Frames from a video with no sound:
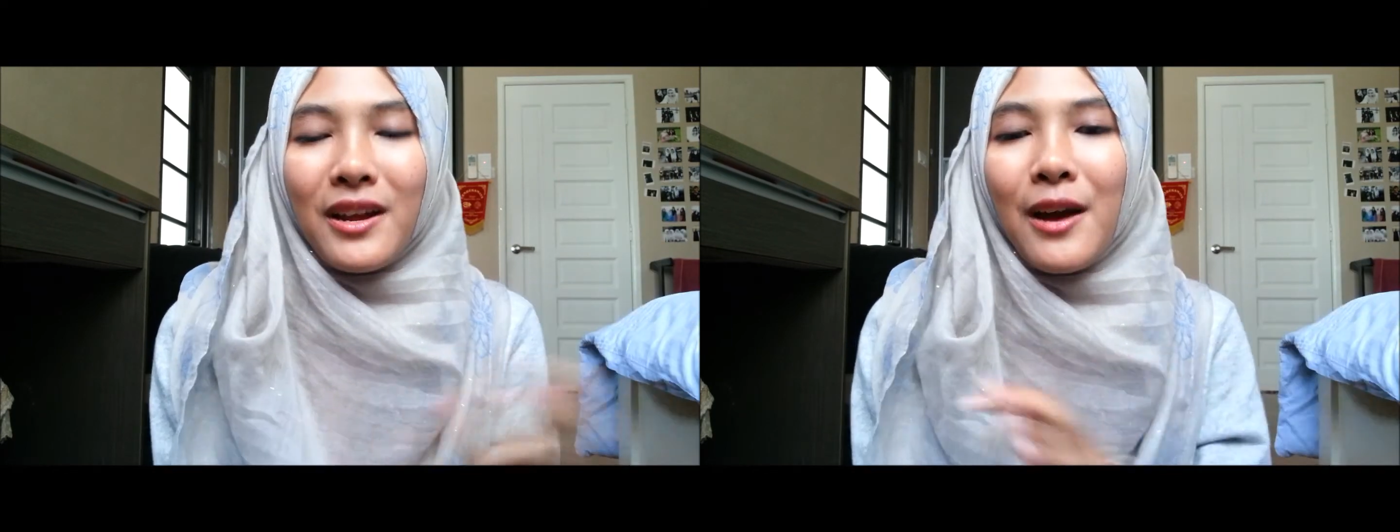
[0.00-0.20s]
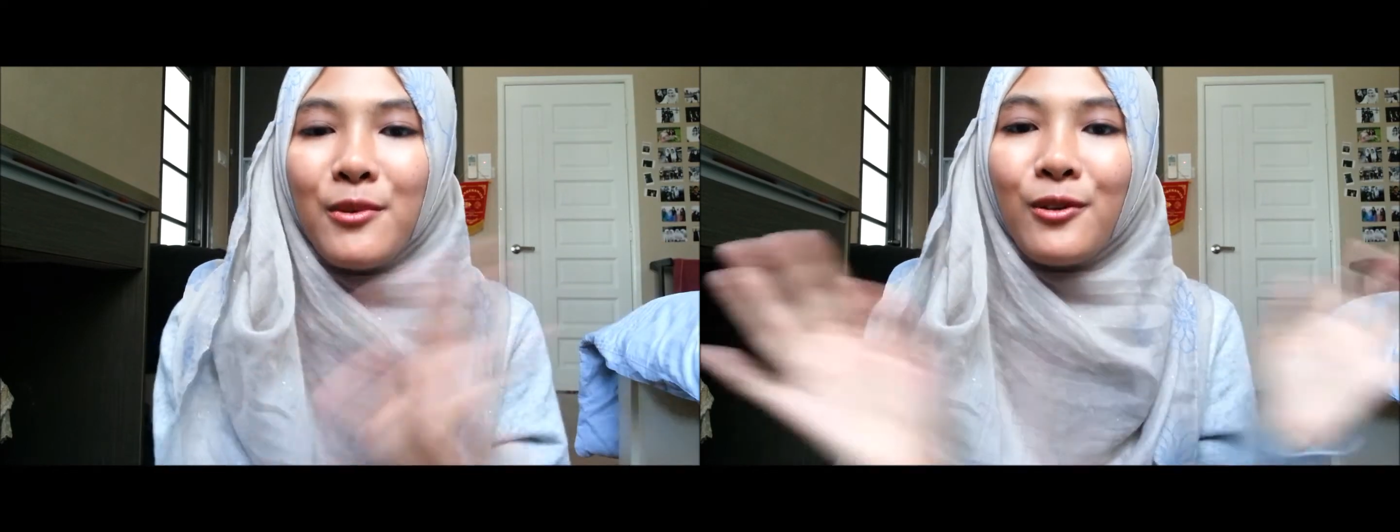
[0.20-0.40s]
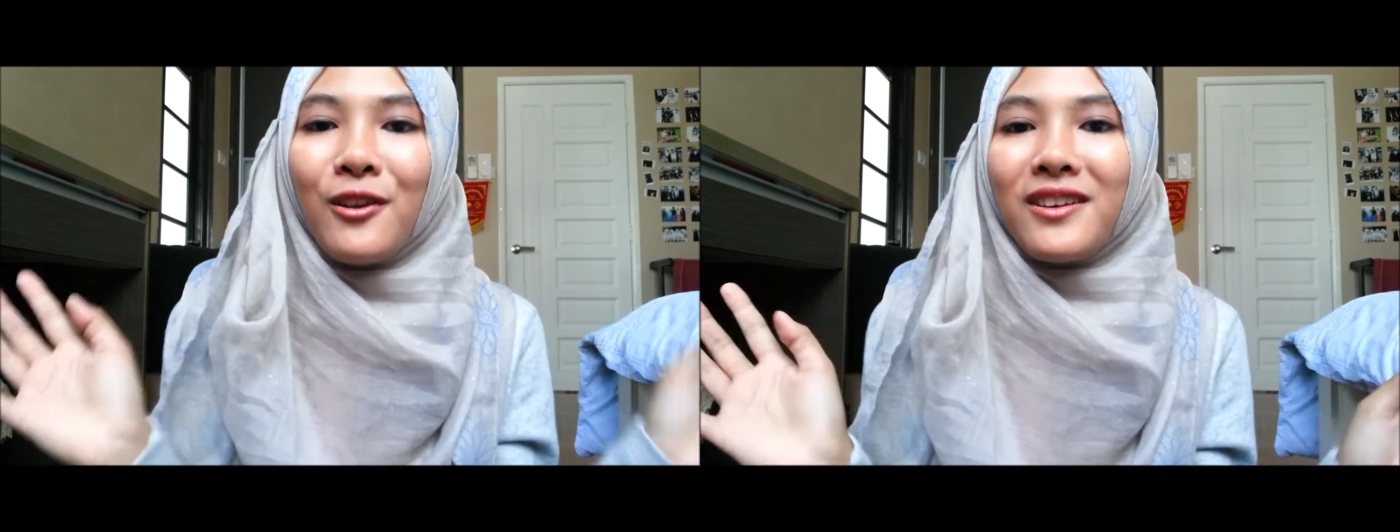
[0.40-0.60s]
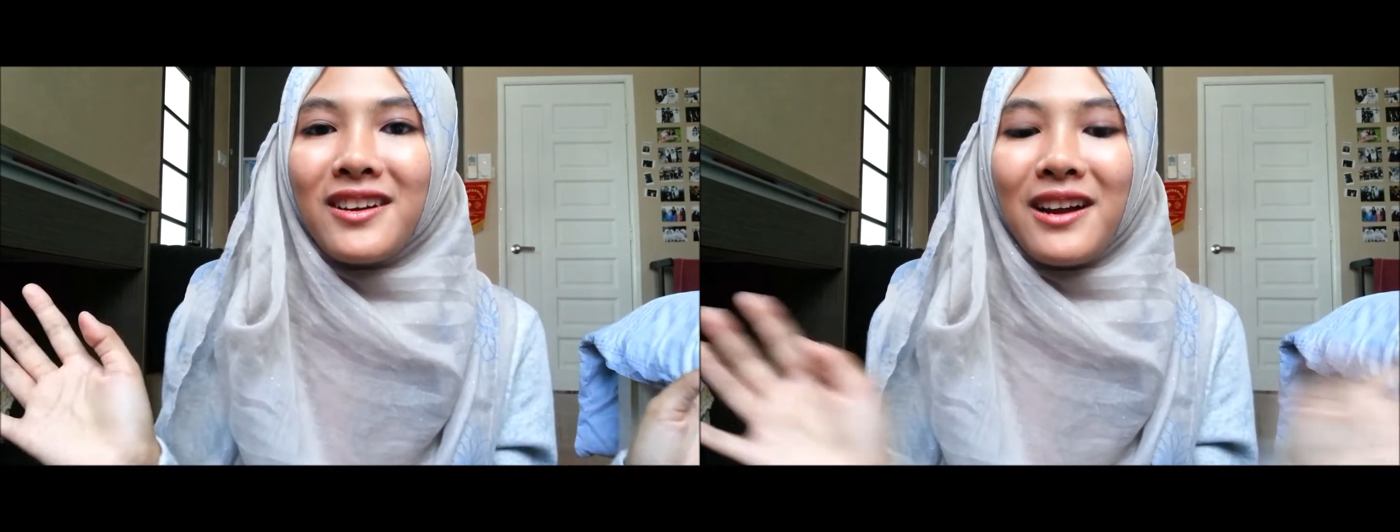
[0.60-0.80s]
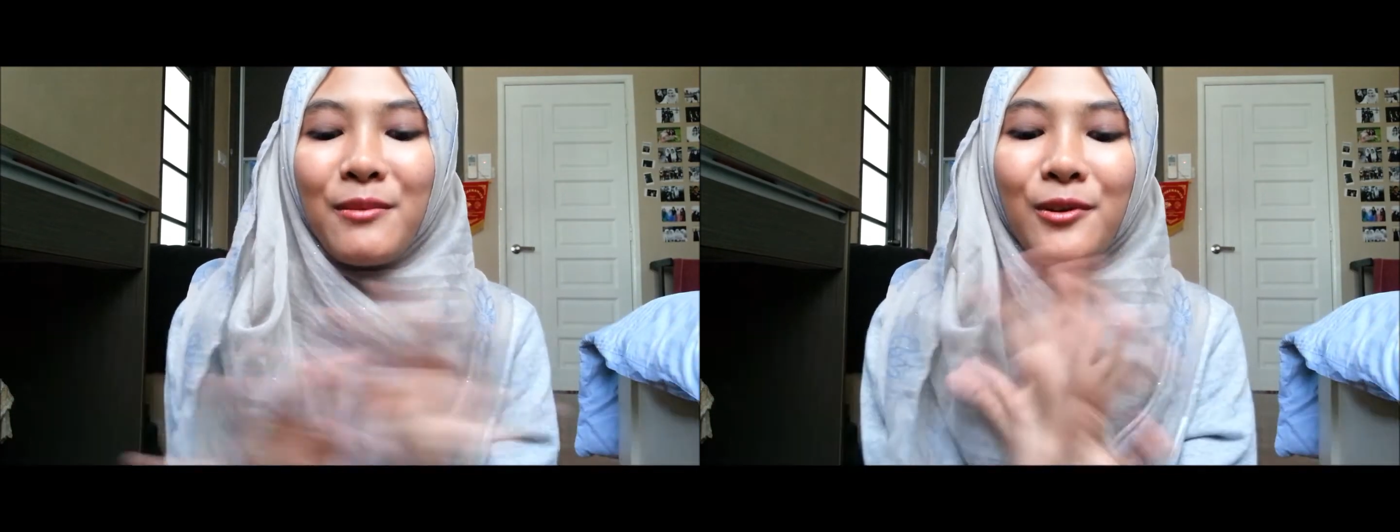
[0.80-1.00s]
but I'm no
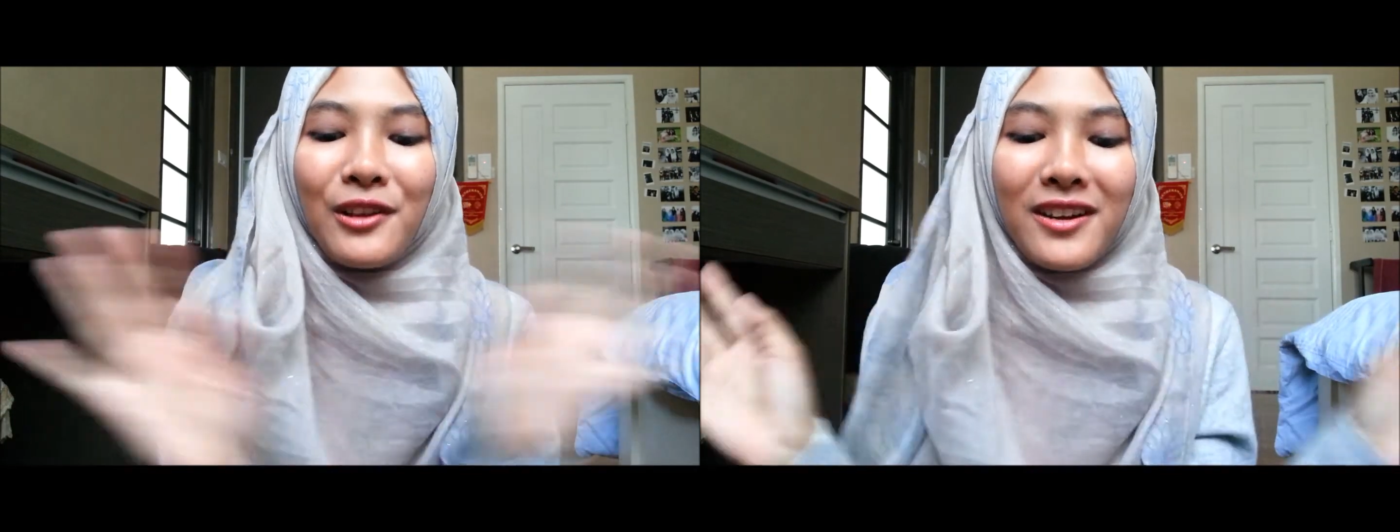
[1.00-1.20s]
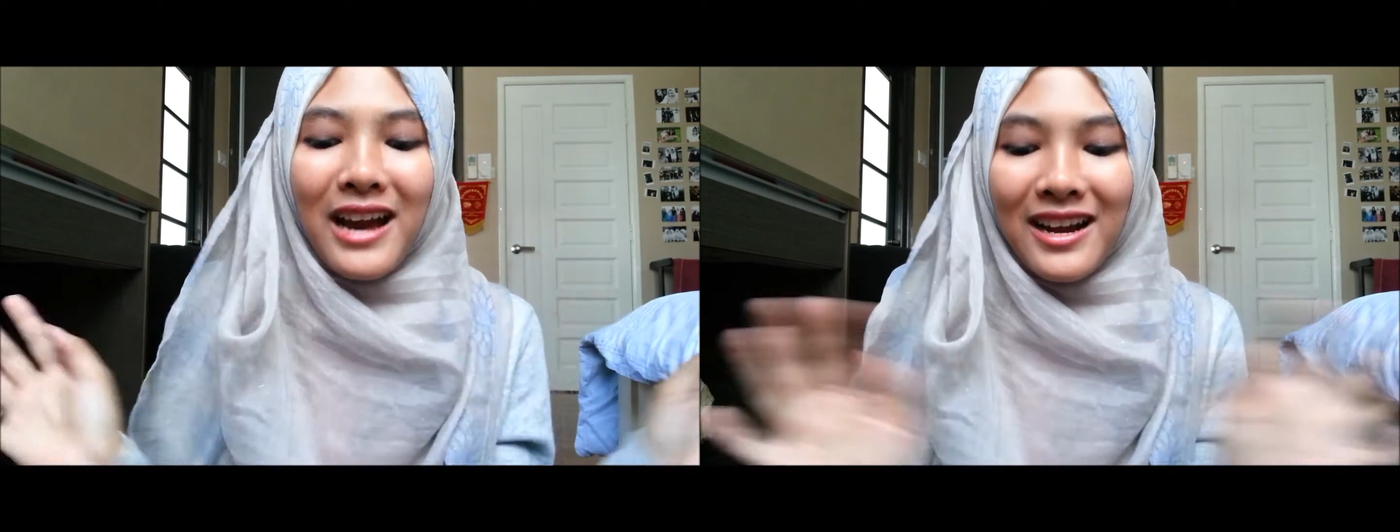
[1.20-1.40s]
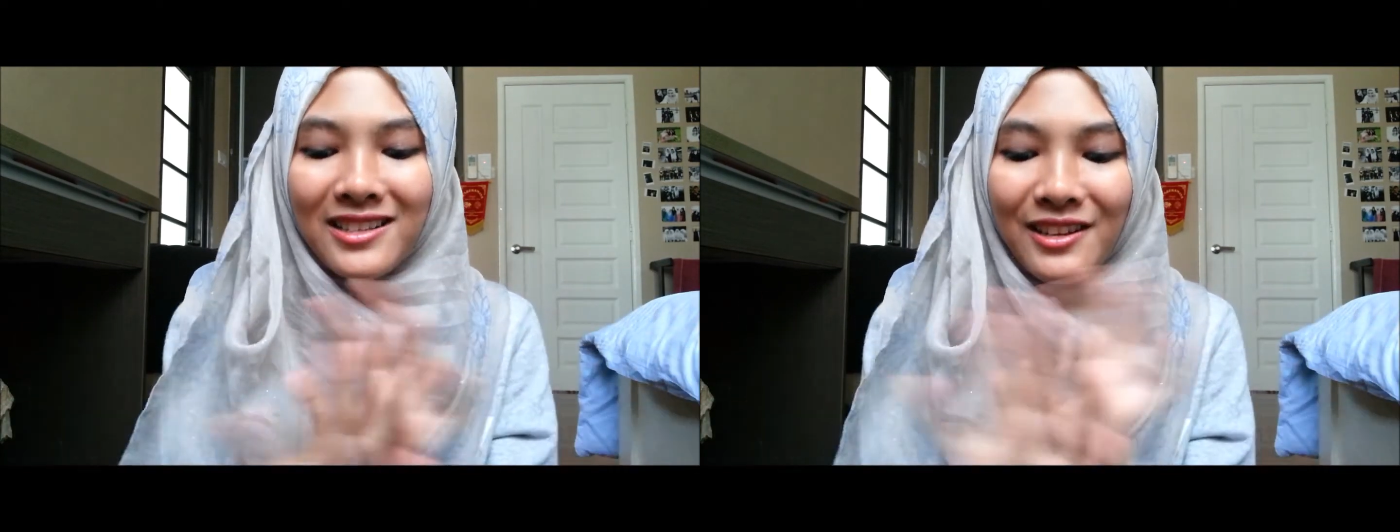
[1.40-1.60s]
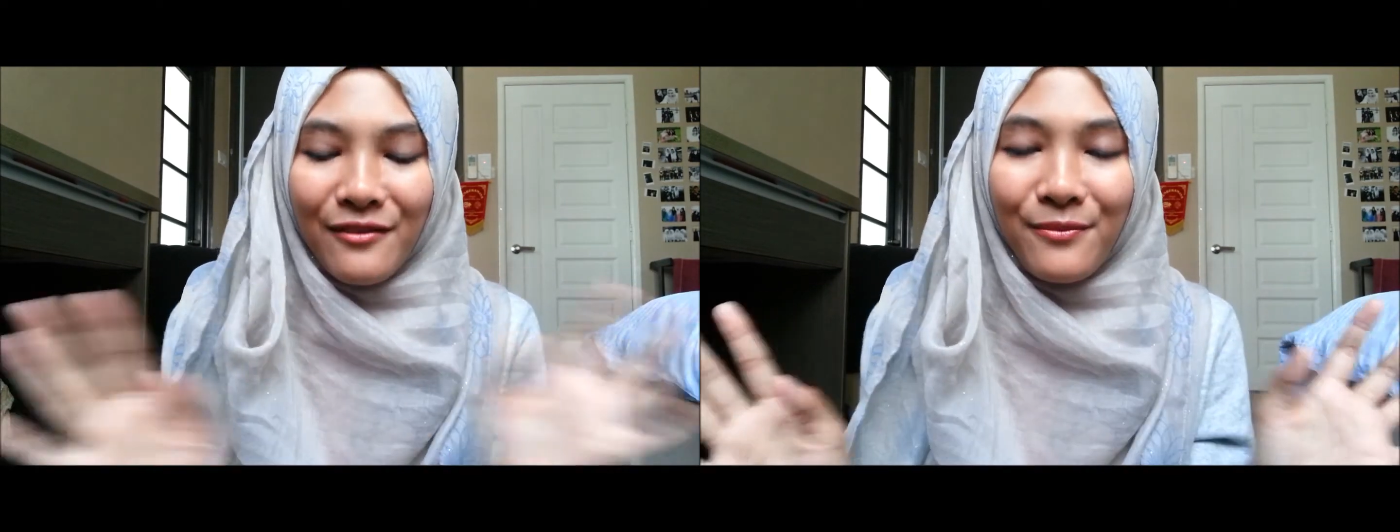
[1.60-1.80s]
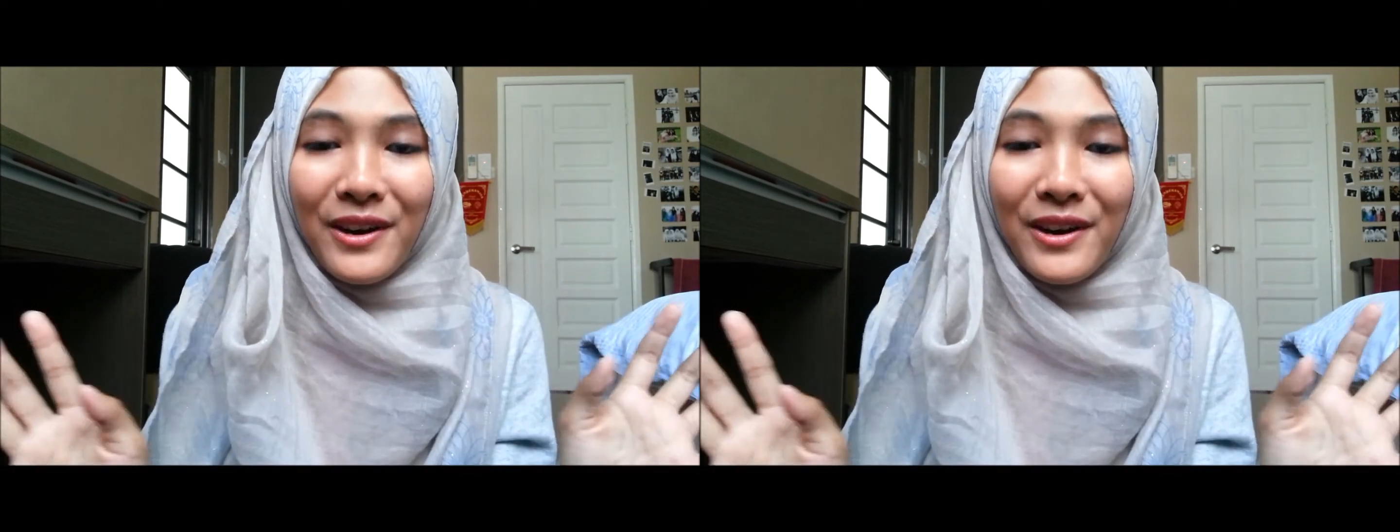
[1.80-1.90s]
longer I'm no longer active.